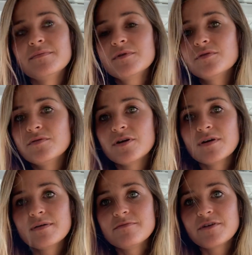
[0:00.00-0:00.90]
who know
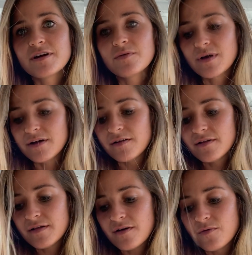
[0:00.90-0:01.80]
him very
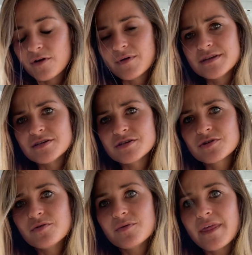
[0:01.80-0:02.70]
well or went to
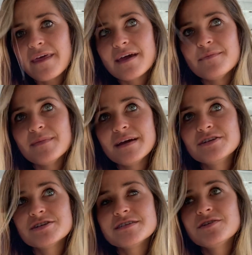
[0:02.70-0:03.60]
school with him and
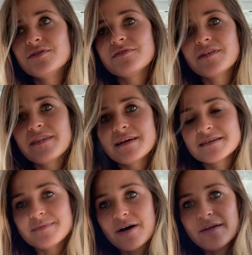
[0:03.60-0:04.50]
just know different
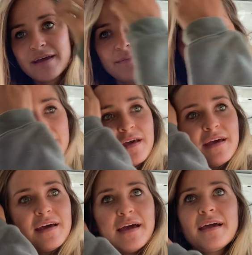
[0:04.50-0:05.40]
things about him,
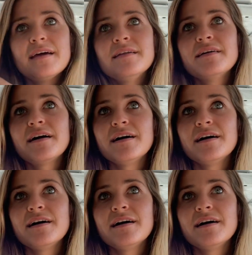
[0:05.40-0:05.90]
and